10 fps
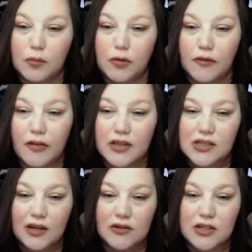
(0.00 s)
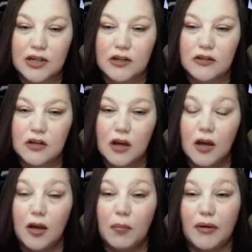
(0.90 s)
going to move all this downstairs.
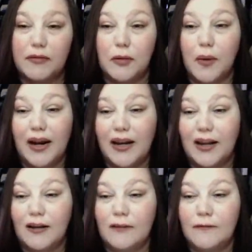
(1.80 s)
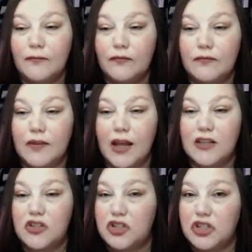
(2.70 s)
But for right now,
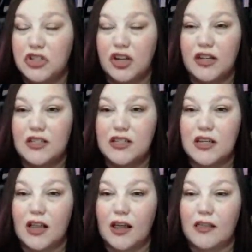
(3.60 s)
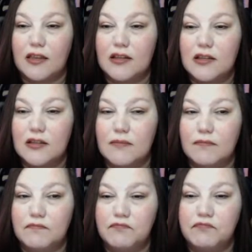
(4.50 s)
it's just going to stay like this
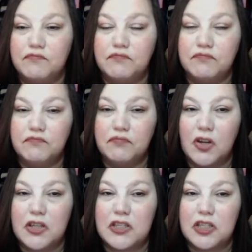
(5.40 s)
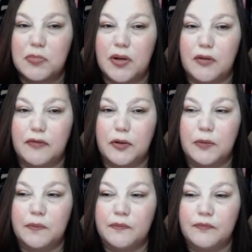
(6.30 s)
because it's
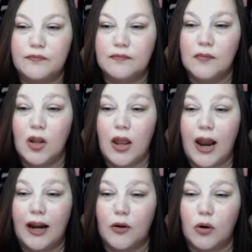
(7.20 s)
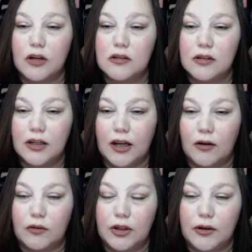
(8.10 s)
beautiful. And of course, you
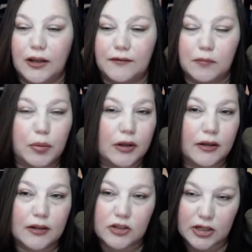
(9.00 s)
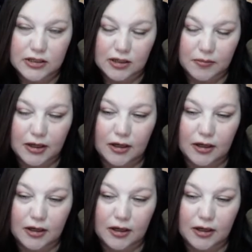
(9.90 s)
know, you could even put a chest up